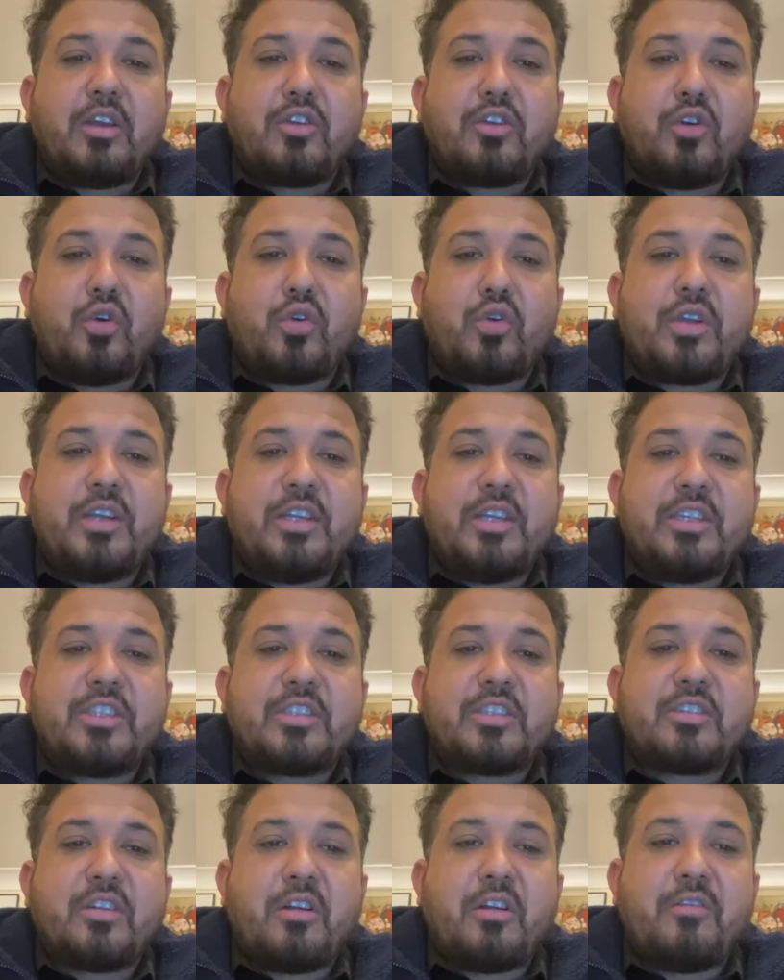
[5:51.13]
court
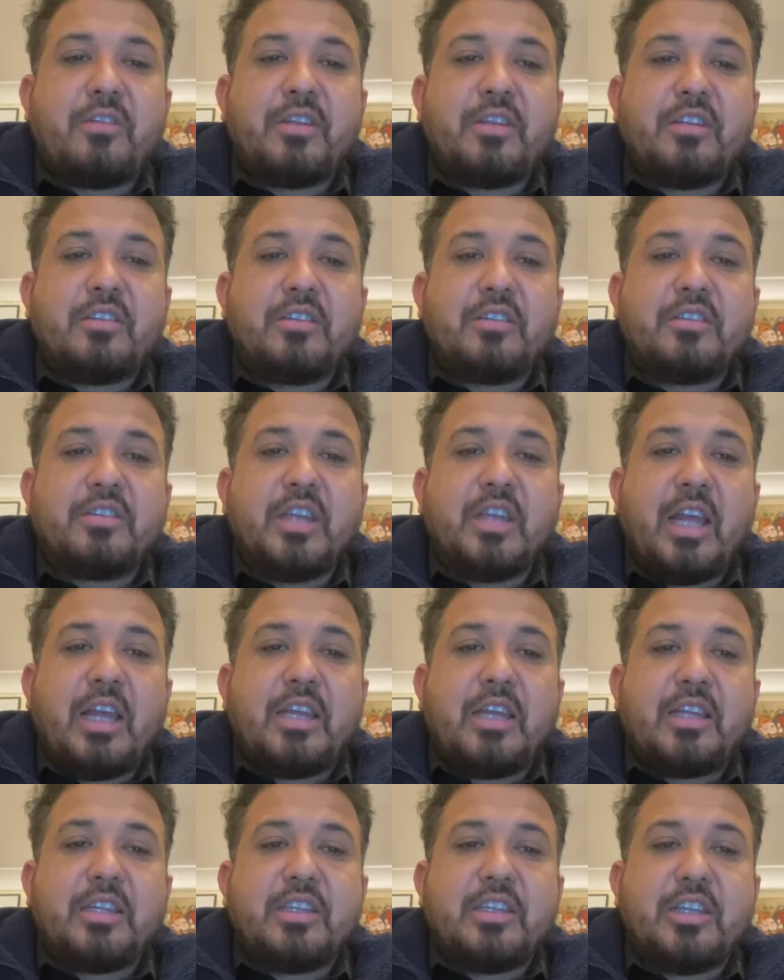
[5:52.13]
discovers
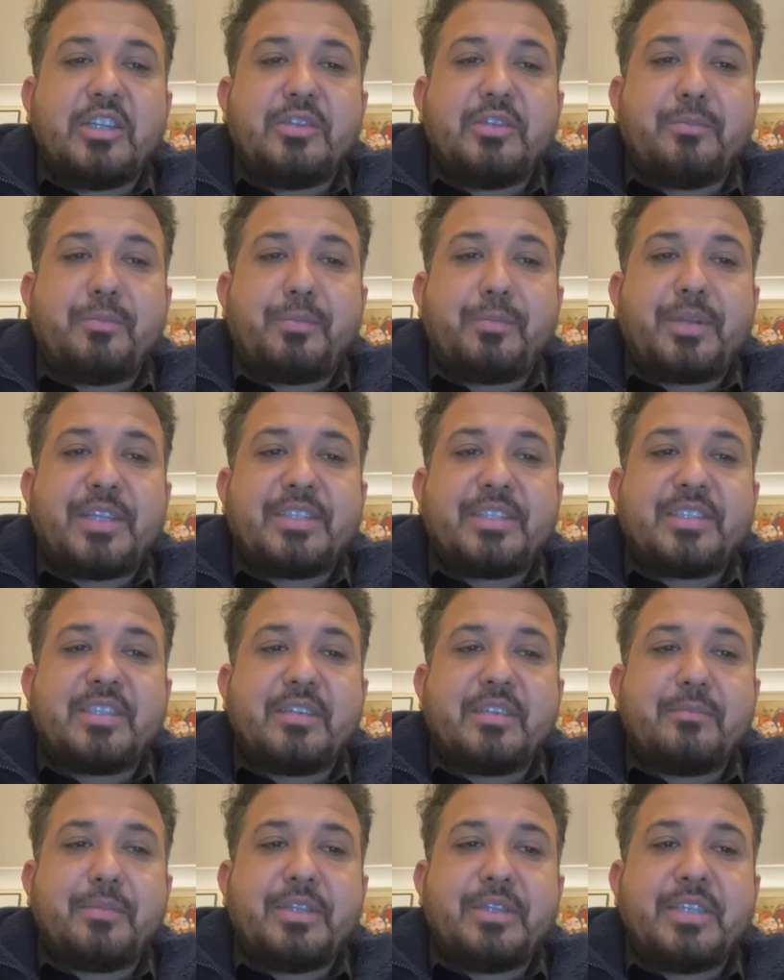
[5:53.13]
the
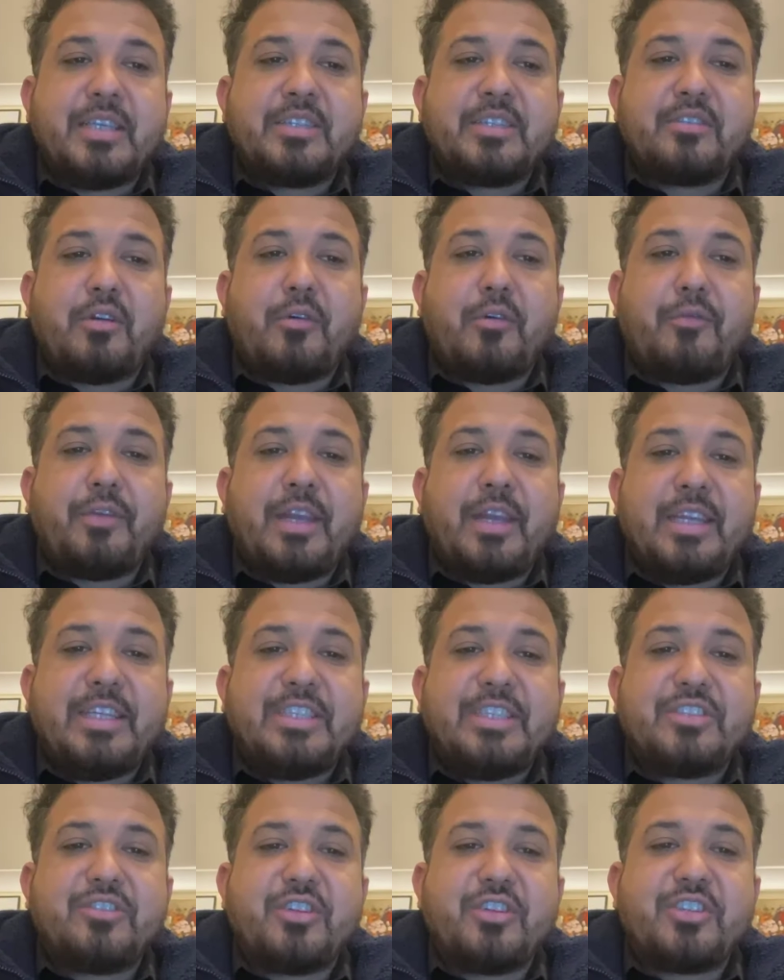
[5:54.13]
presence of
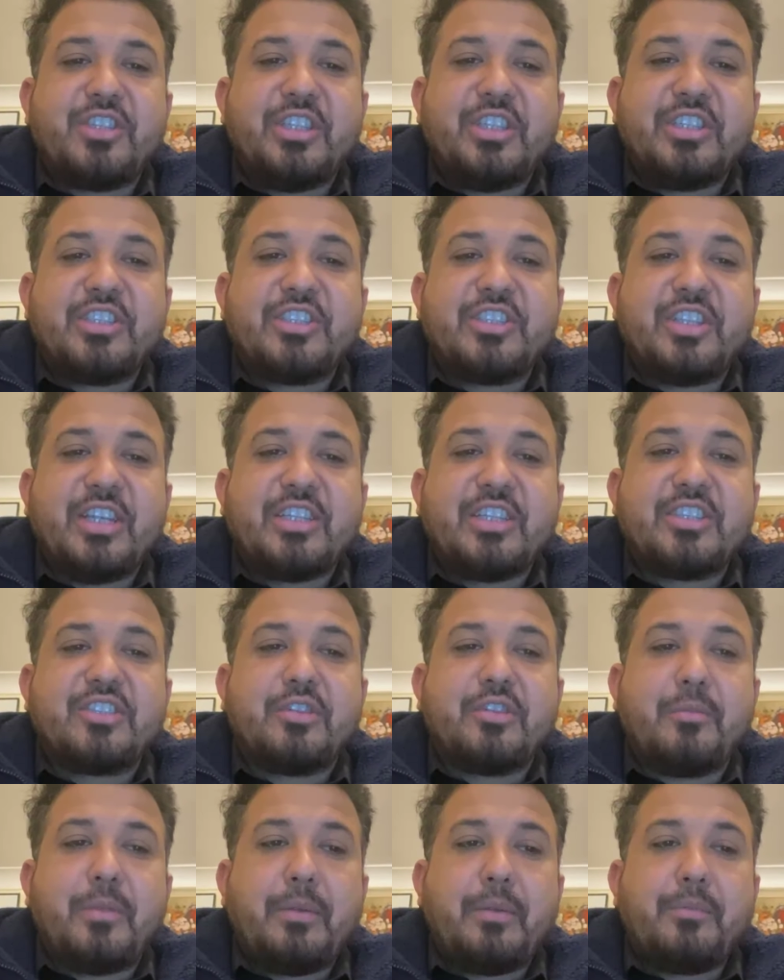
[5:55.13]
any such instance,
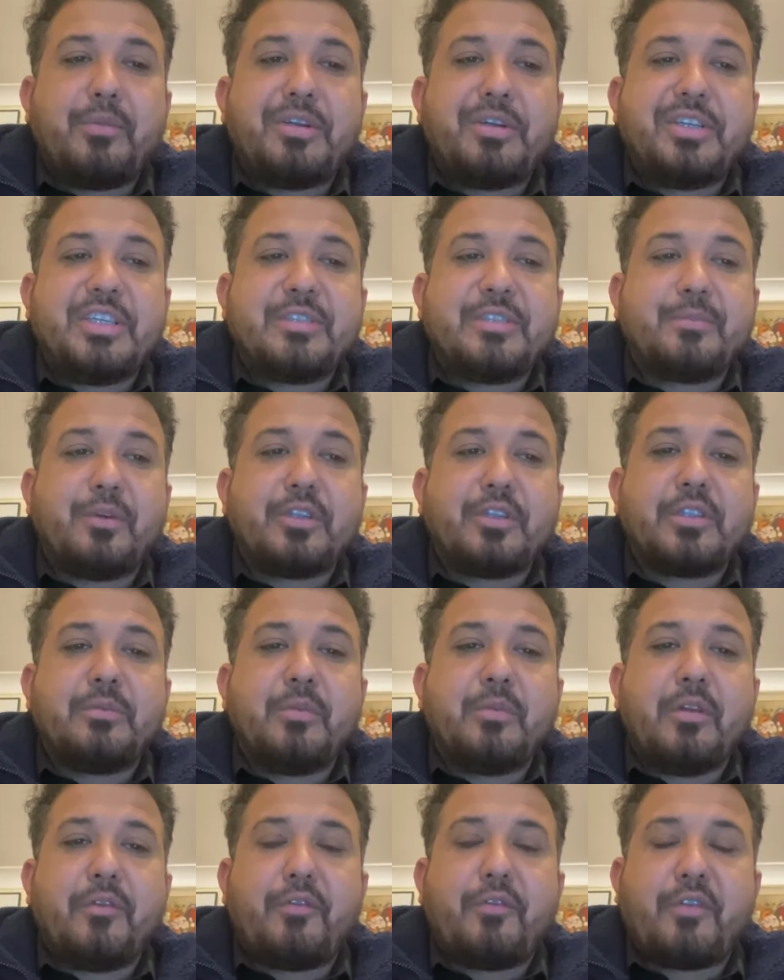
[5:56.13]
the member
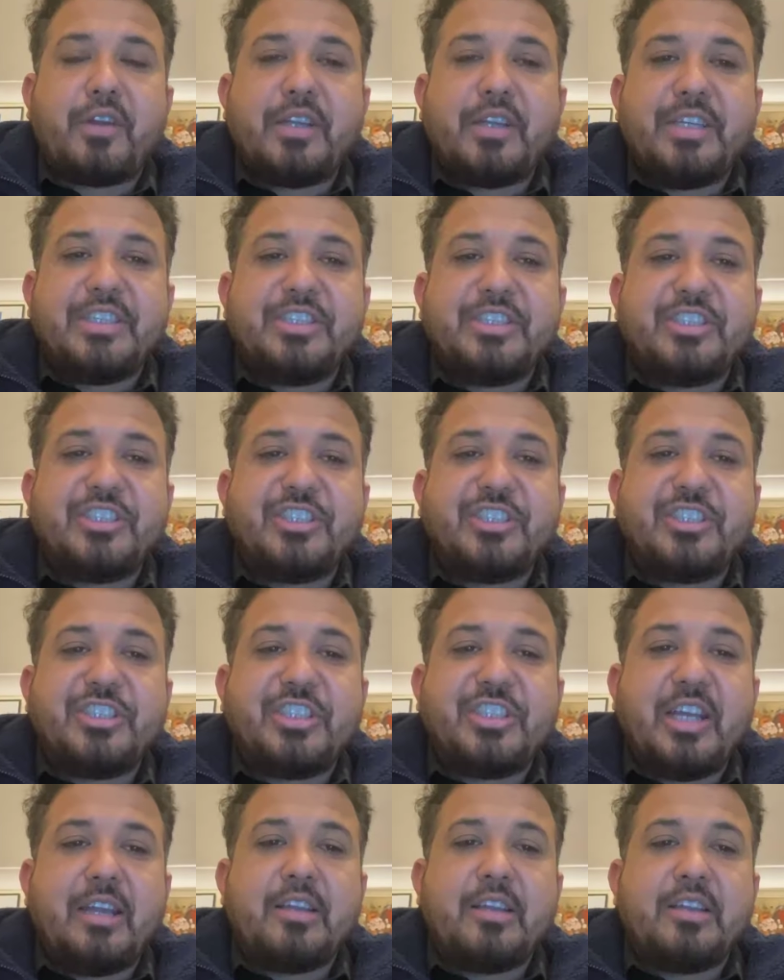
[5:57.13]
responsible for it
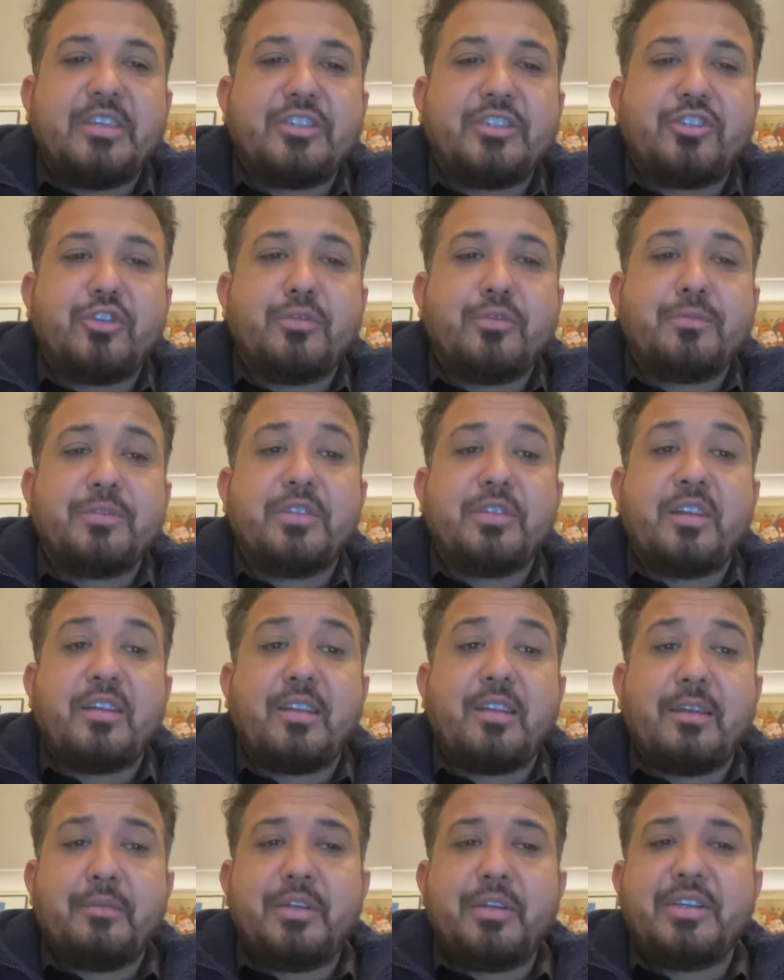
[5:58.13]
shall assume the
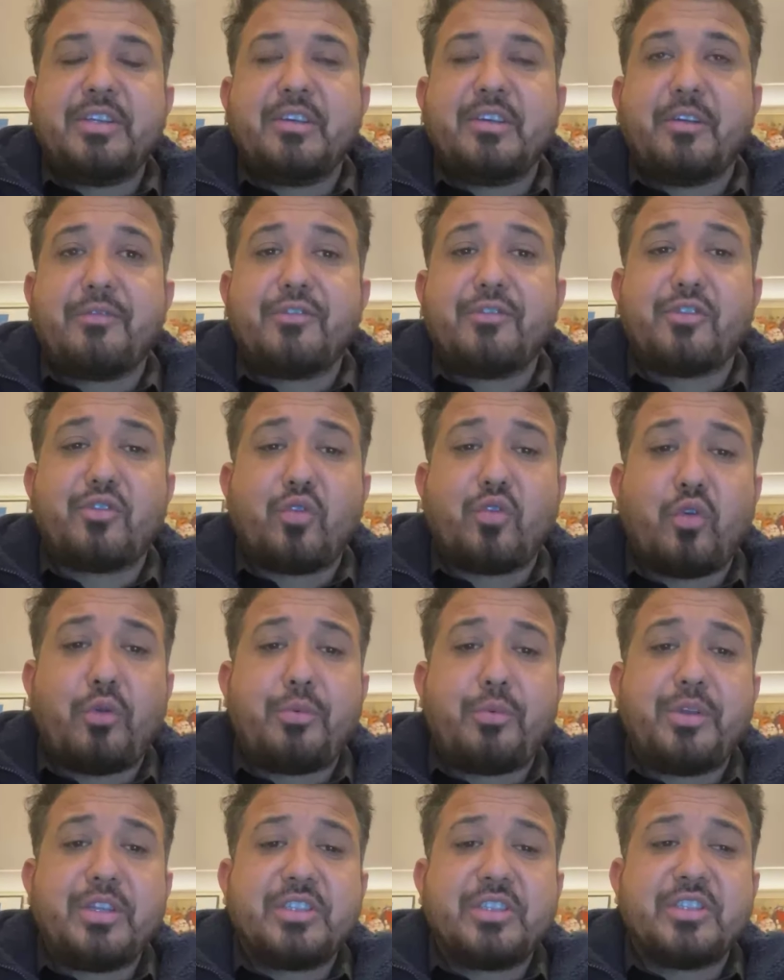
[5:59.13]
liability of the
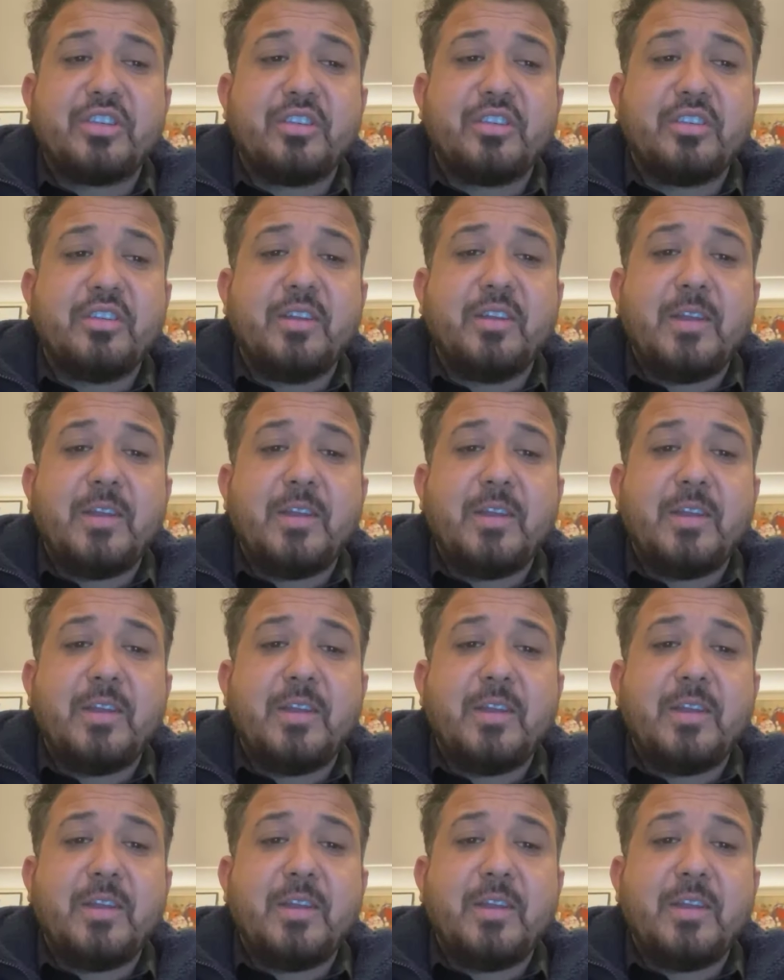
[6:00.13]
corporation